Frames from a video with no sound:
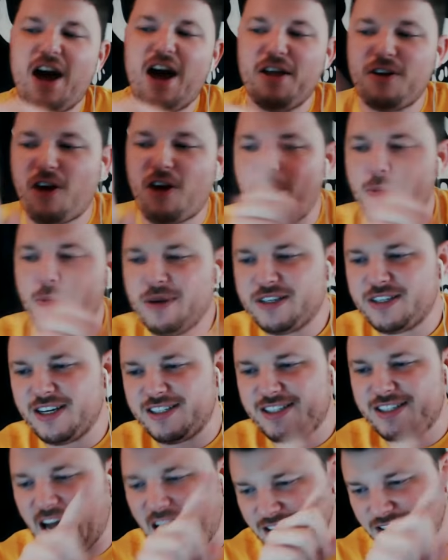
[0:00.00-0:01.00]
other armies get
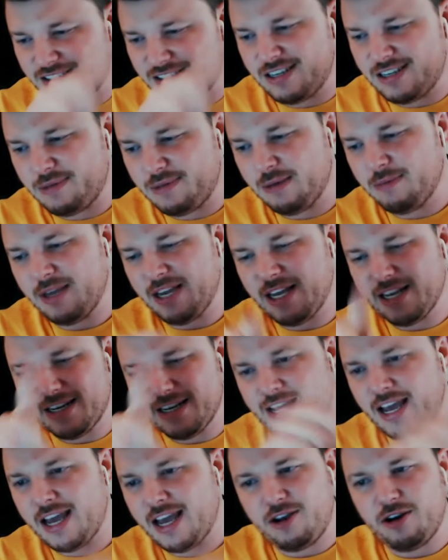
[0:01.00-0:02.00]
tithes except them, they get to
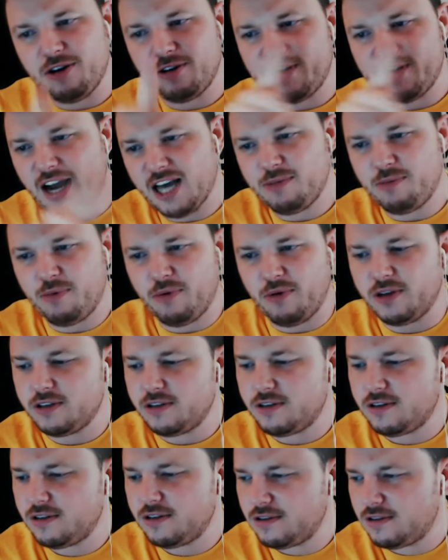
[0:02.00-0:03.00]
take your tithe
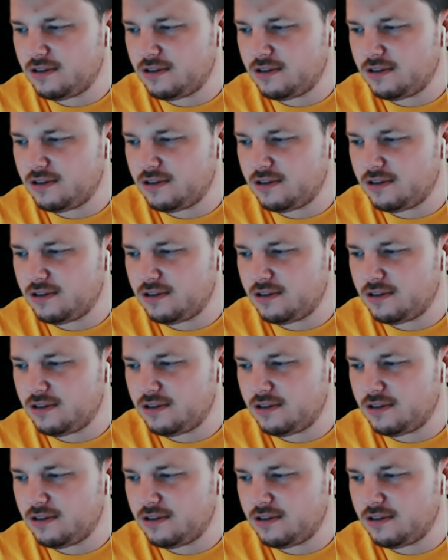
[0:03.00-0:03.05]
points.